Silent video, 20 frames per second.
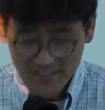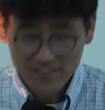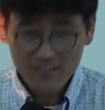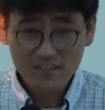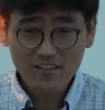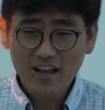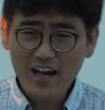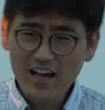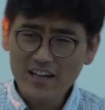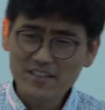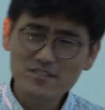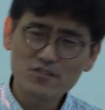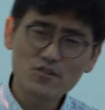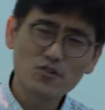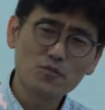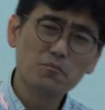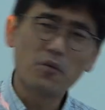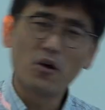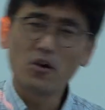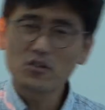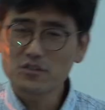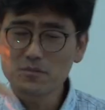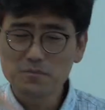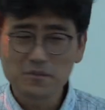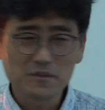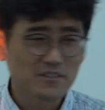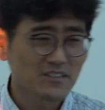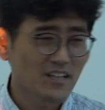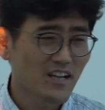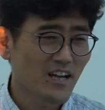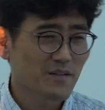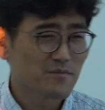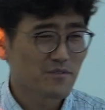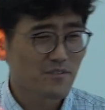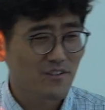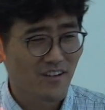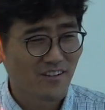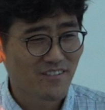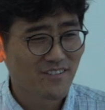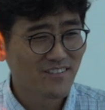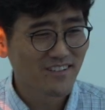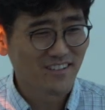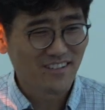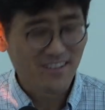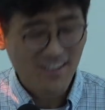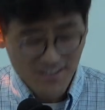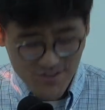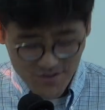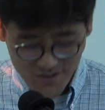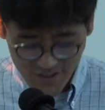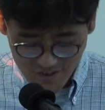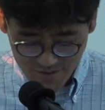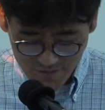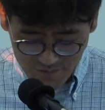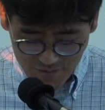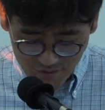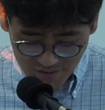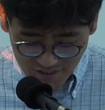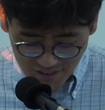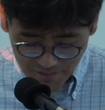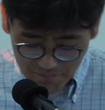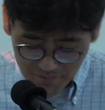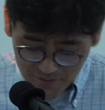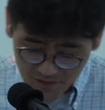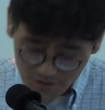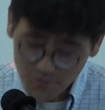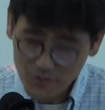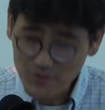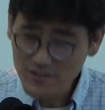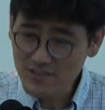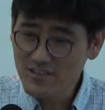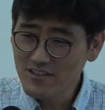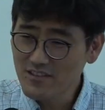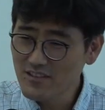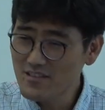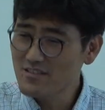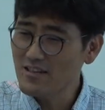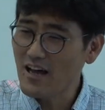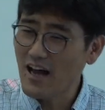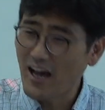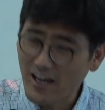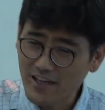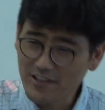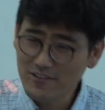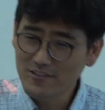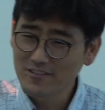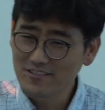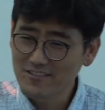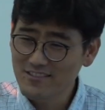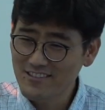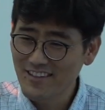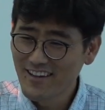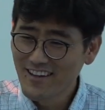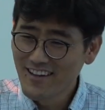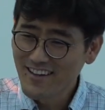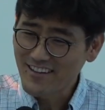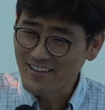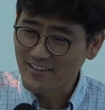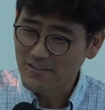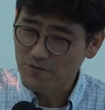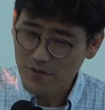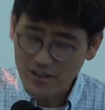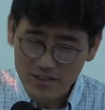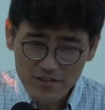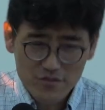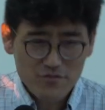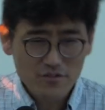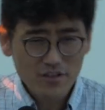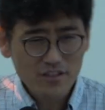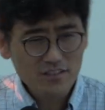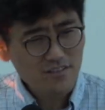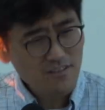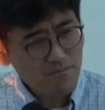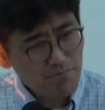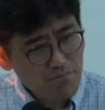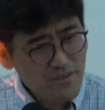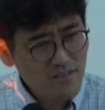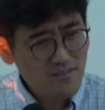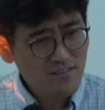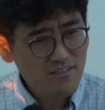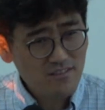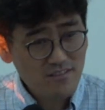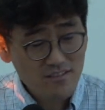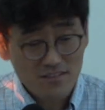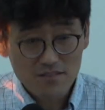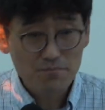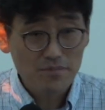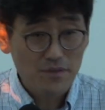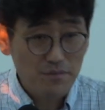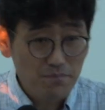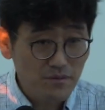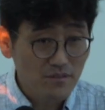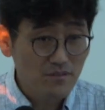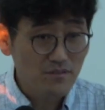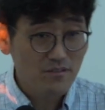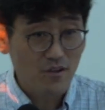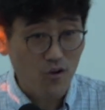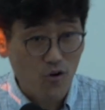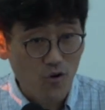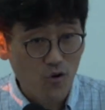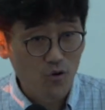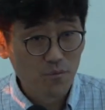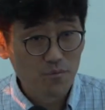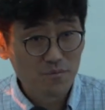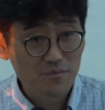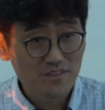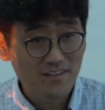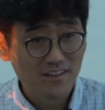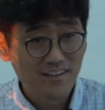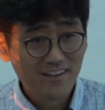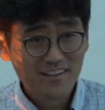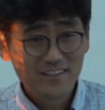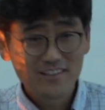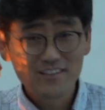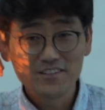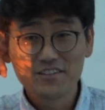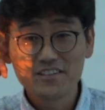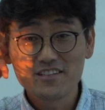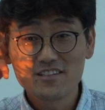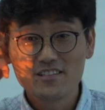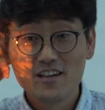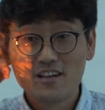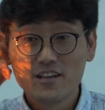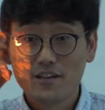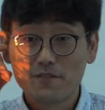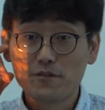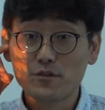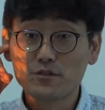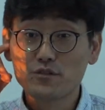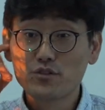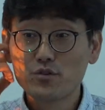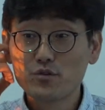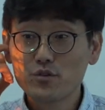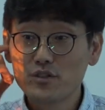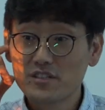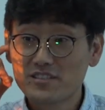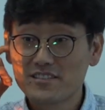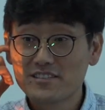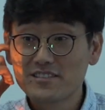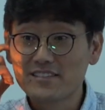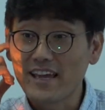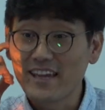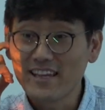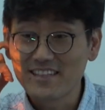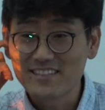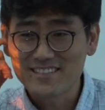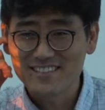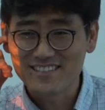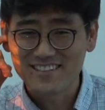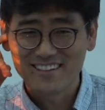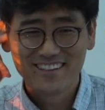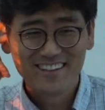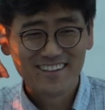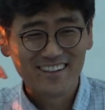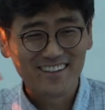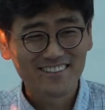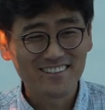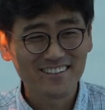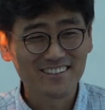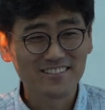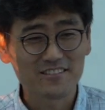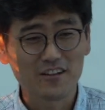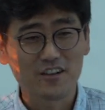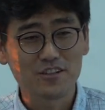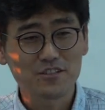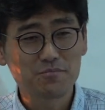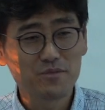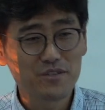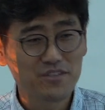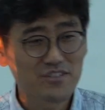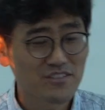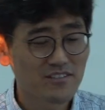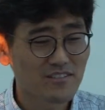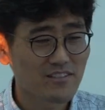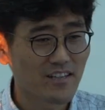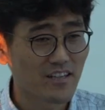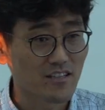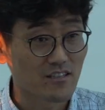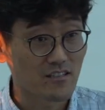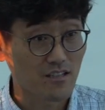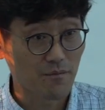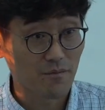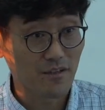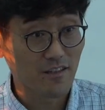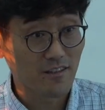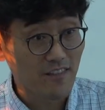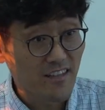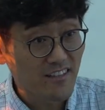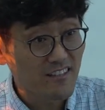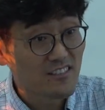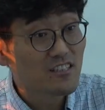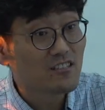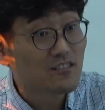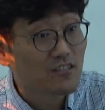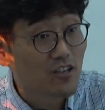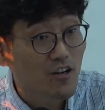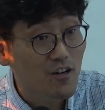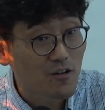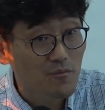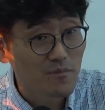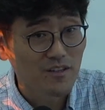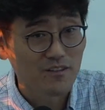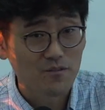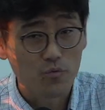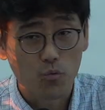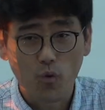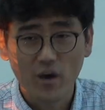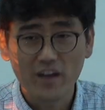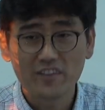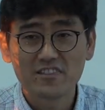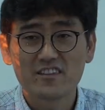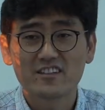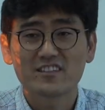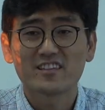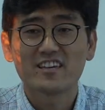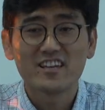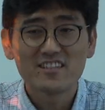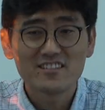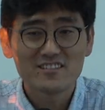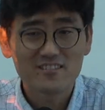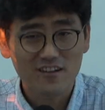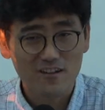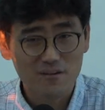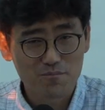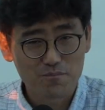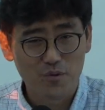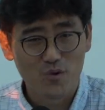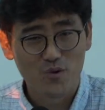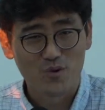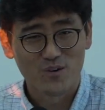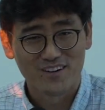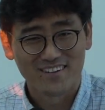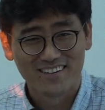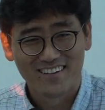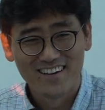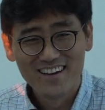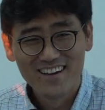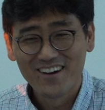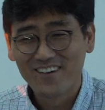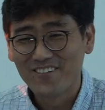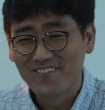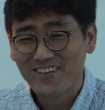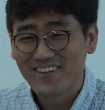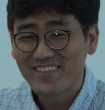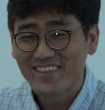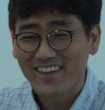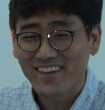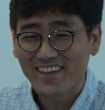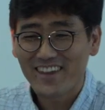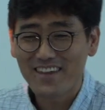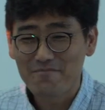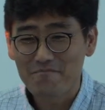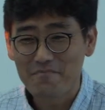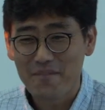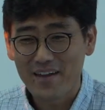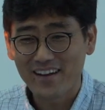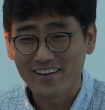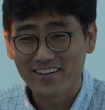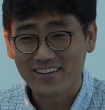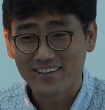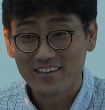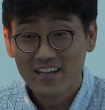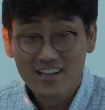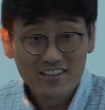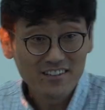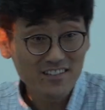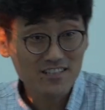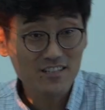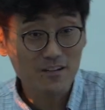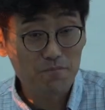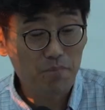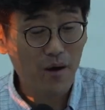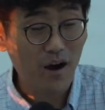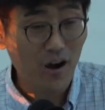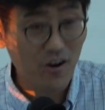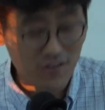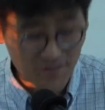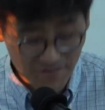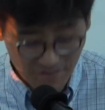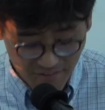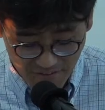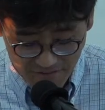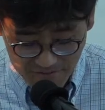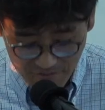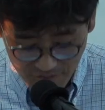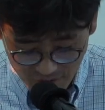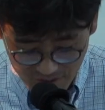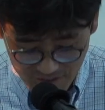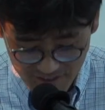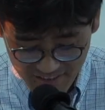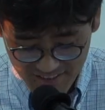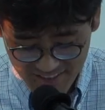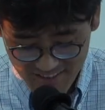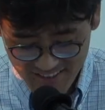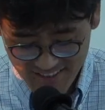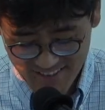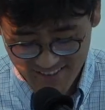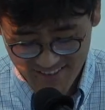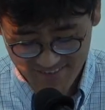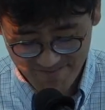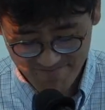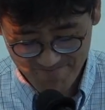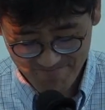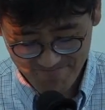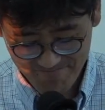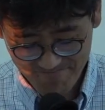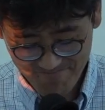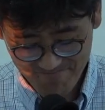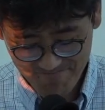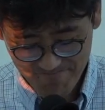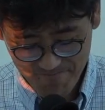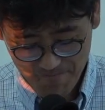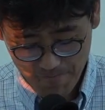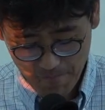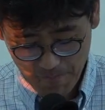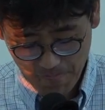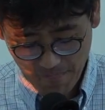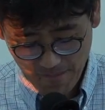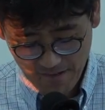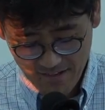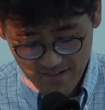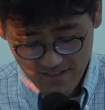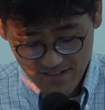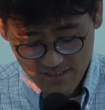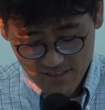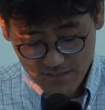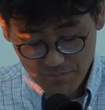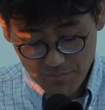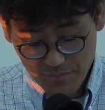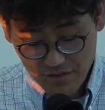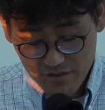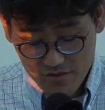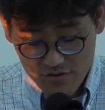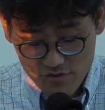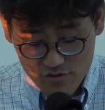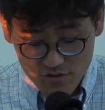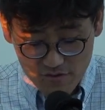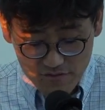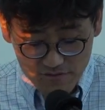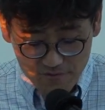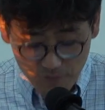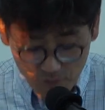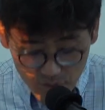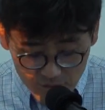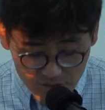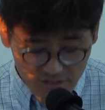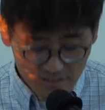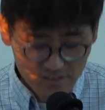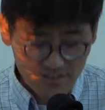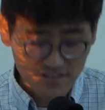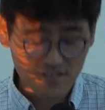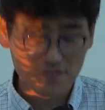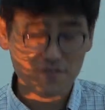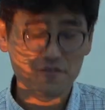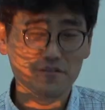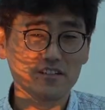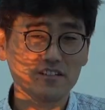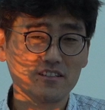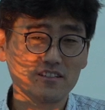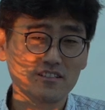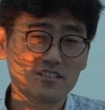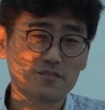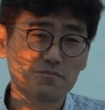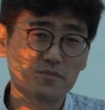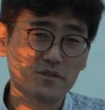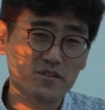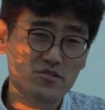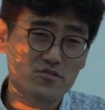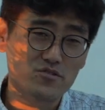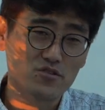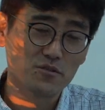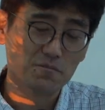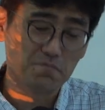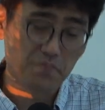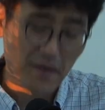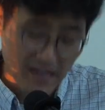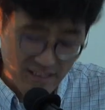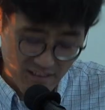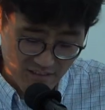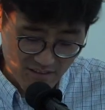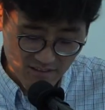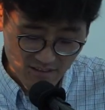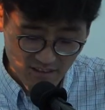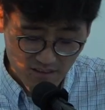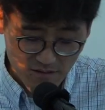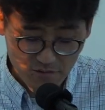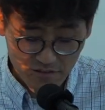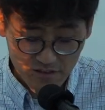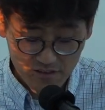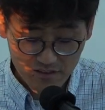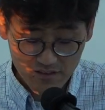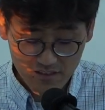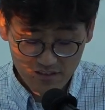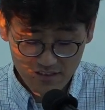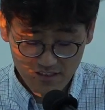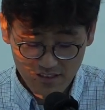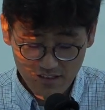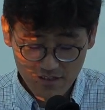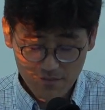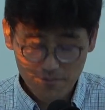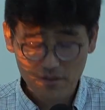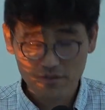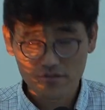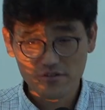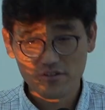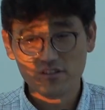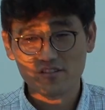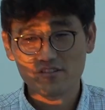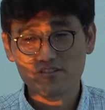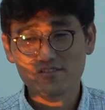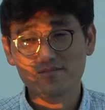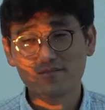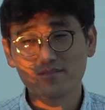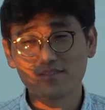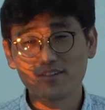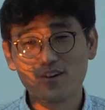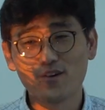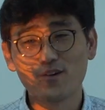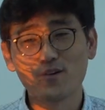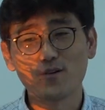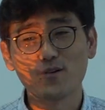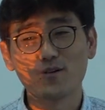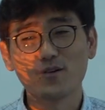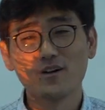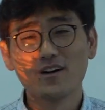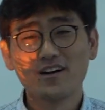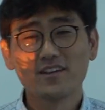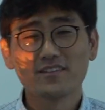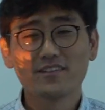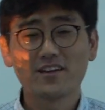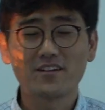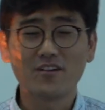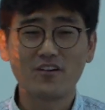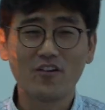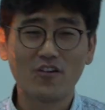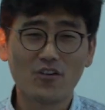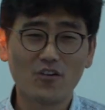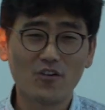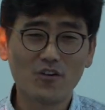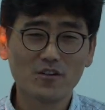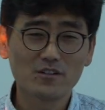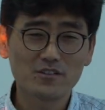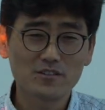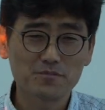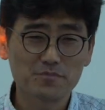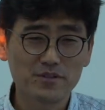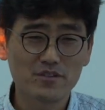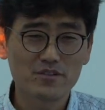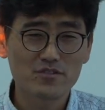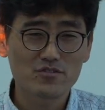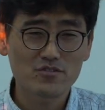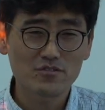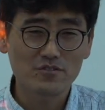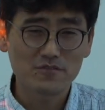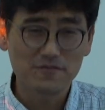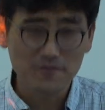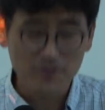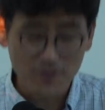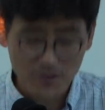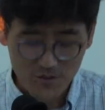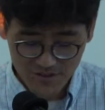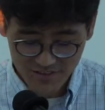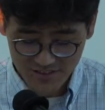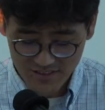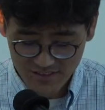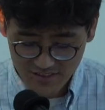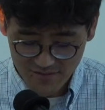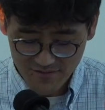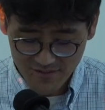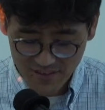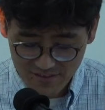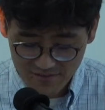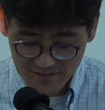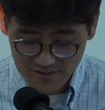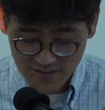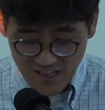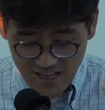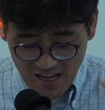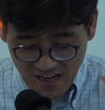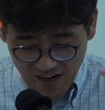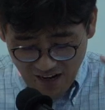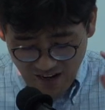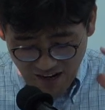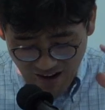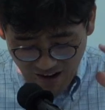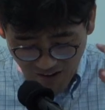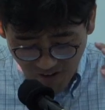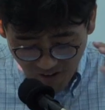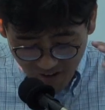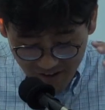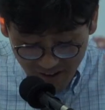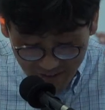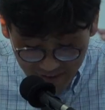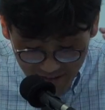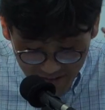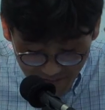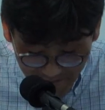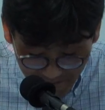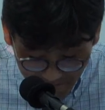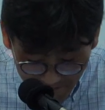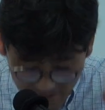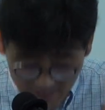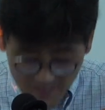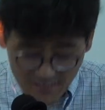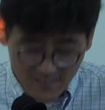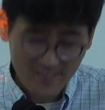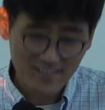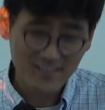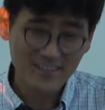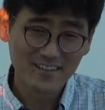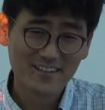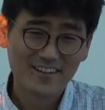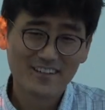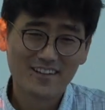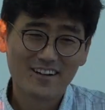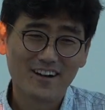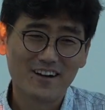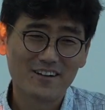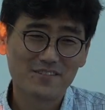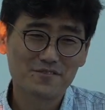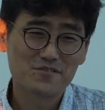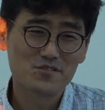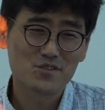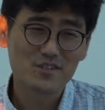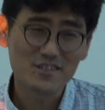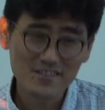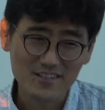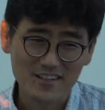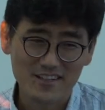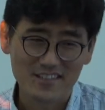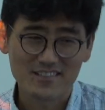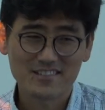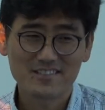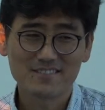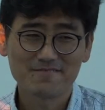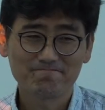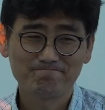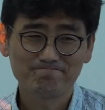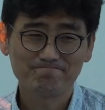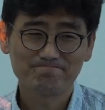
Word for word: the lines go multiple times around the Mu Temple, and we see these idols in restaurants and businesses and people's homes, you know, these fortuitous dates and things, auspicious dates. I mean, they determine when the kids are born or when they get married. These are powerful forces. Spiritual forces are real, spiritual battles are real, but church, no that all spiritual forces of evil are at the feet of Jesus.